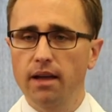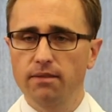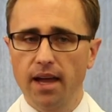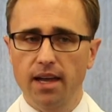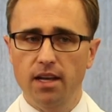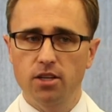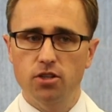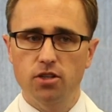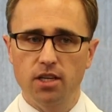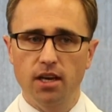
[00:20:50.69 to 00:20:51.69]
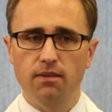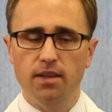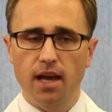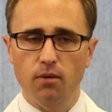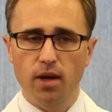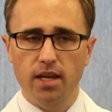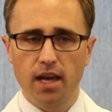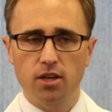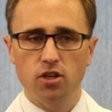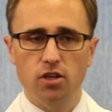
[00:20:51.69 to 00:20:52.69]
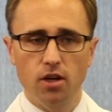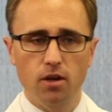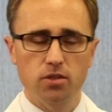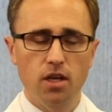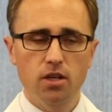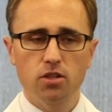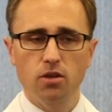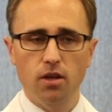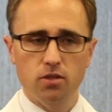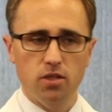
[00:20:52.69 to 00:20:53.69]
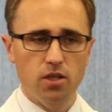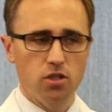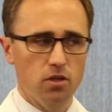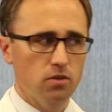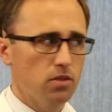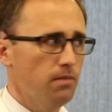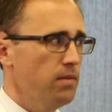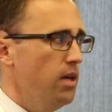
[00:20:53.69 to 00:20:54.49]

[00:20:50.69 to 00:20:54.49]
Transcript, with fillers: advantage to giving that radiation dose to those tissues.